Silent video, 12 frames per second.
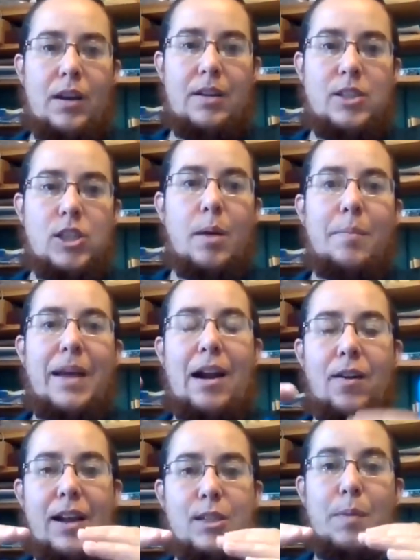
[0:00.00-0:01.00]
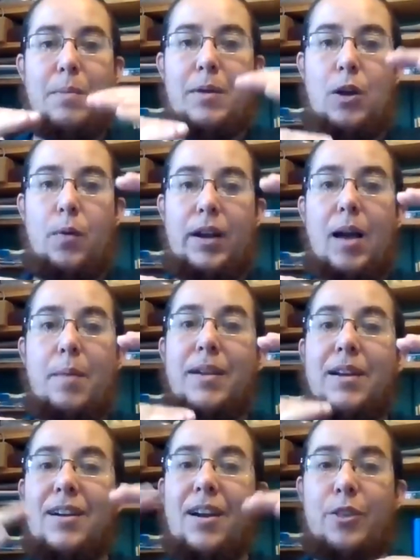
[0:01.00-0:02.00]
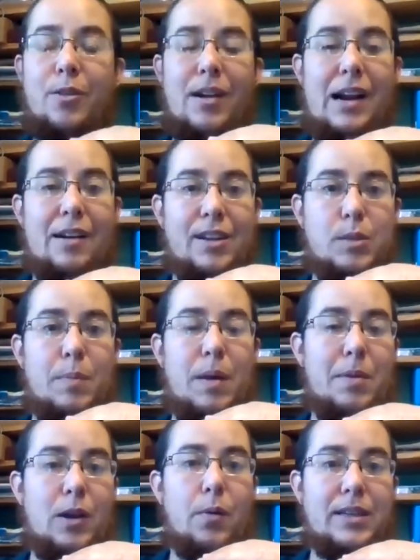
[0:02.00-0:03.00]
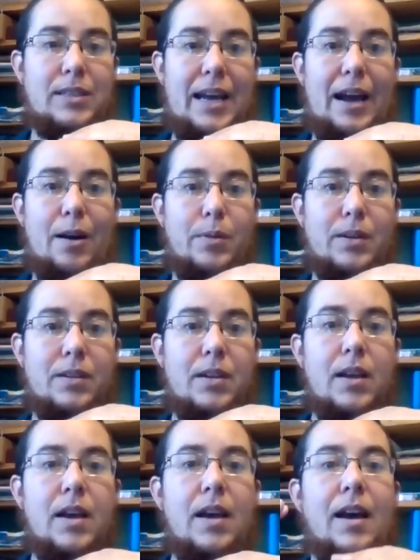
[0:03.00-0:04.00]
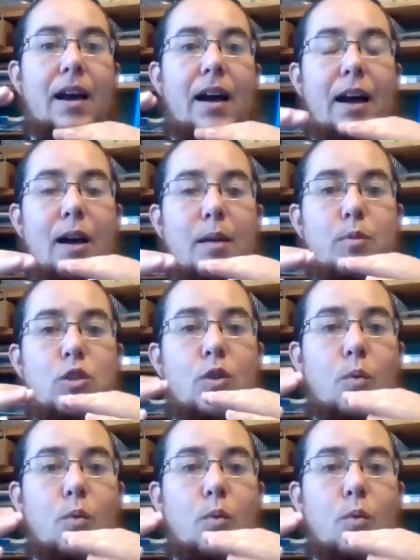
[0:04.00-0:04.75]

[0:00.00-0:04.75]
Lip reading: and in some areas may be going up and in other areas may be going down.